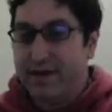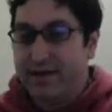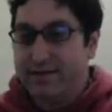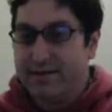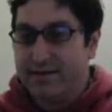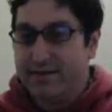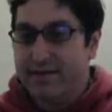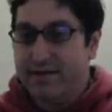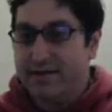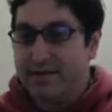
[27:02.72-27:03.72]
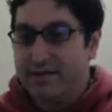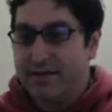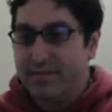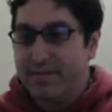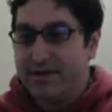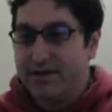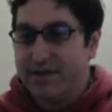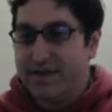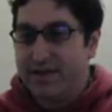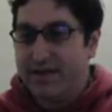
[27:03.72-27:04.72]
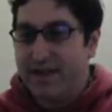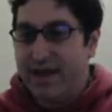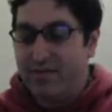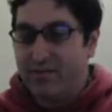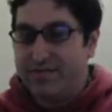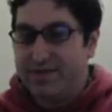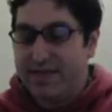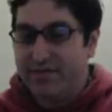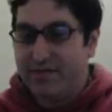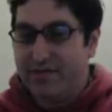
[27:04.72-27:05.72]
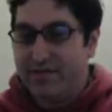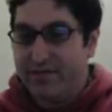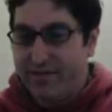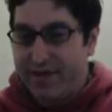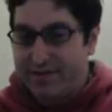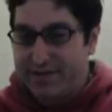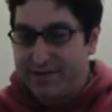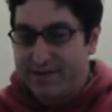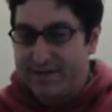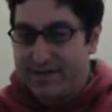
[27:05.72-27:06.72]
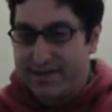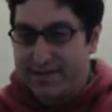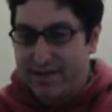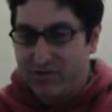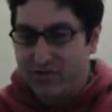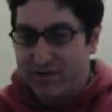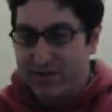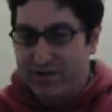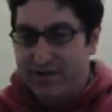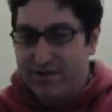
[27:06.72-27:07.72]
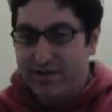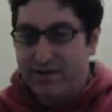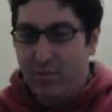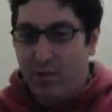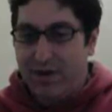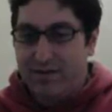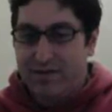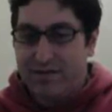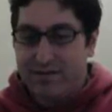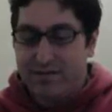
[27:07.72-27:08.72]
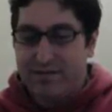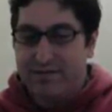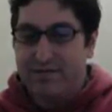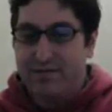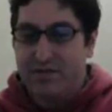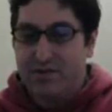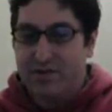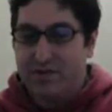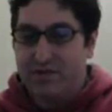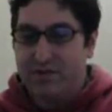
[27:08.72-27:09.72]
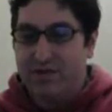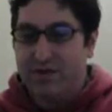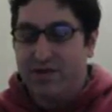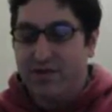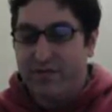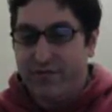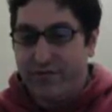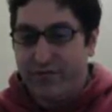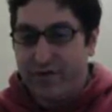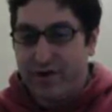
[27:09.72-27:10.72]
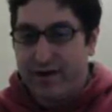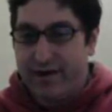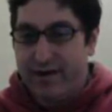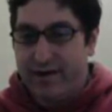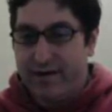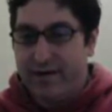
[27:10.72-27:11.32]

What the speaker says: Okay, so I managed to get that with 7,600. 1, 2, 3.